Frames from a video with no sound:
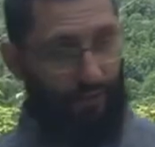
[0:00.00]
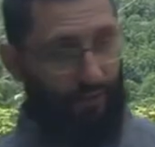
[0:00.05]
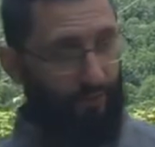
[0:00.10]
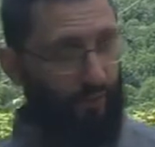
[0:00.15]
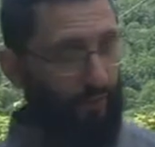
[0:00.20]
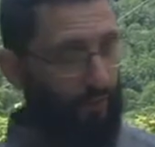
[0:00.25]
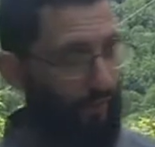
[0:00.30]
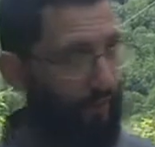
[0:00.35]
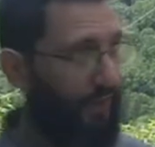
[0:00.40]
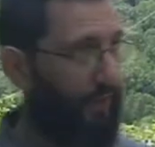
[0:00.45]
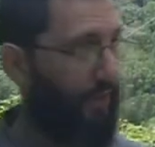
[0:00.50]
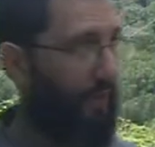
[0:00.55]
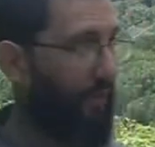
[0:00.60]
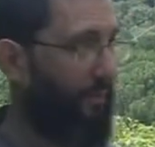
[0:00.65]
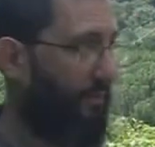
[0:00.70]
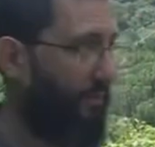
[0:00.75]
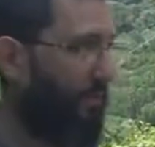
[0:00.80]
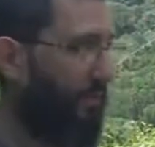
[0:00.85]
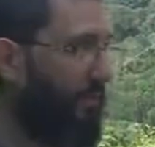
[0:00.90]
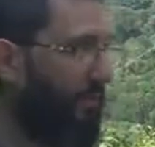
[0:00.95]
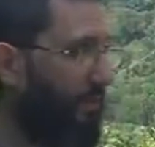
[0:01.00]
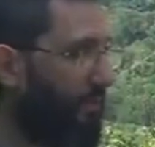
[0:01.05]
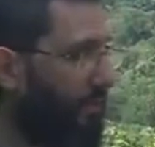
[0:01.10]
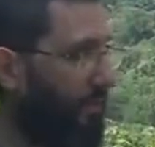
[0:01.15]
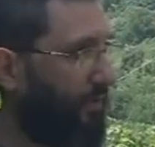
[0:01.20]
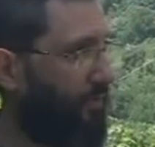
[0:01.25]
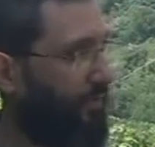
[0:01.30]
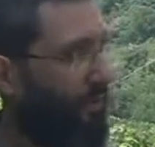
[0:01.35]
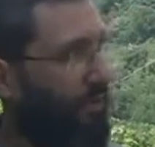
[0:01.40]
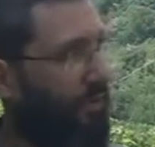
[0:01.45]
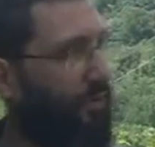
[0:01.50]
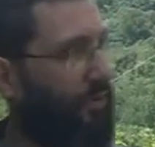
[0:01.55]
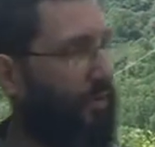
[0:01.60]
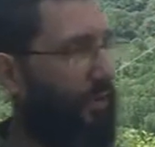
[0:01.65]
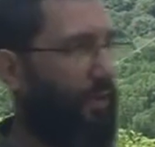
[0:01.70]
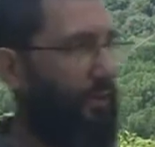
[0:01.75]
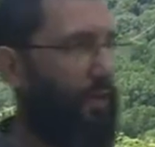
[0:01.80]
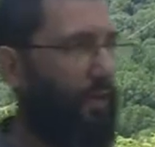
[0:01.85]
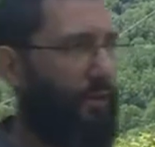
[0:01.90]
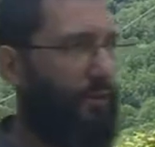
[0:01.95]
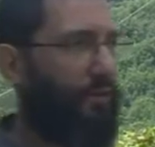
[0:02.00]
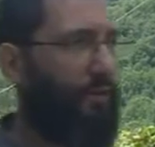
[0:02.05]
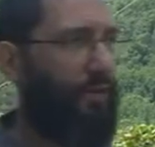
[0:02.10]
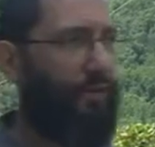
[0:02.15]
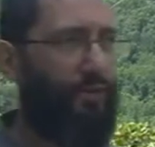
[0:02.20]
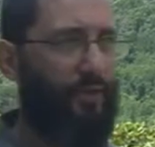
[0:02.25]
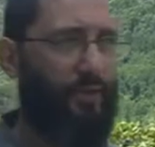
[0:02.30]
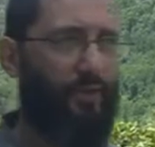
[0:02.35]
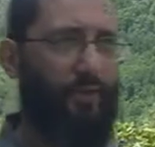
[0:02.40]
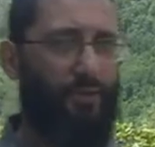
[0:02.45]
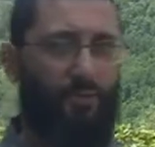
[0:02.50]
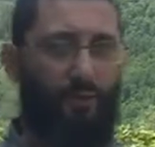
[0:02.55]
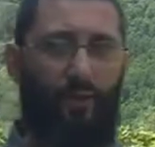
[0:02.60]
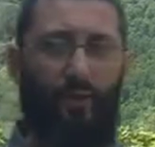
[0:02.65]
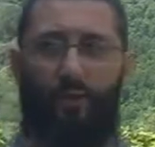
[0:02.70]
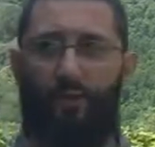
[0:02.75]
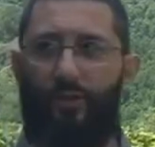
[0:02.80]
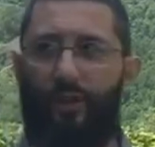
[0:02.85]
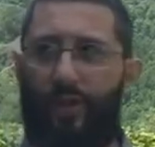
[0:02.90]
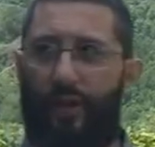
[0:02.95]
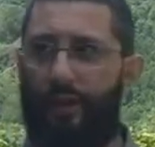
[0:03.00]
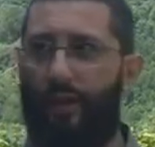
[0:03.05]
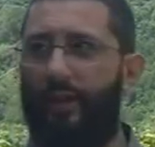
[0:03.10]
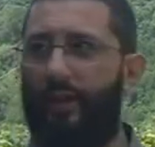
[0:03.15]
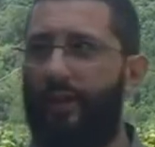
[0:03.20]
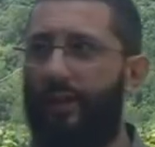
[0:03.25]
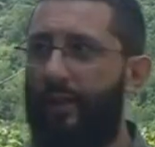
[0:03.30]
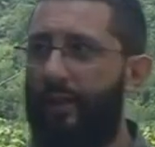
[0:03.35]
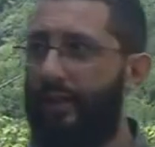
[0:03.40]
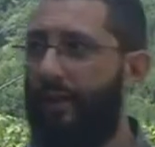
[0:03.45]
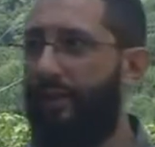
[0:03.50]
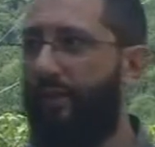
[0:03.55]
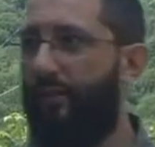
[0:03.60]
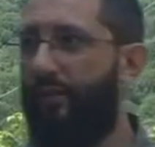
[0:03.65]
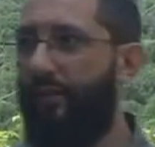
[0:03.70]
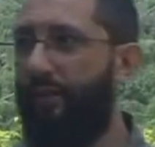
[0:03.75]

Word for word: I don't know what I'm doing wrong, you know, I don't know if this is wrong or not, you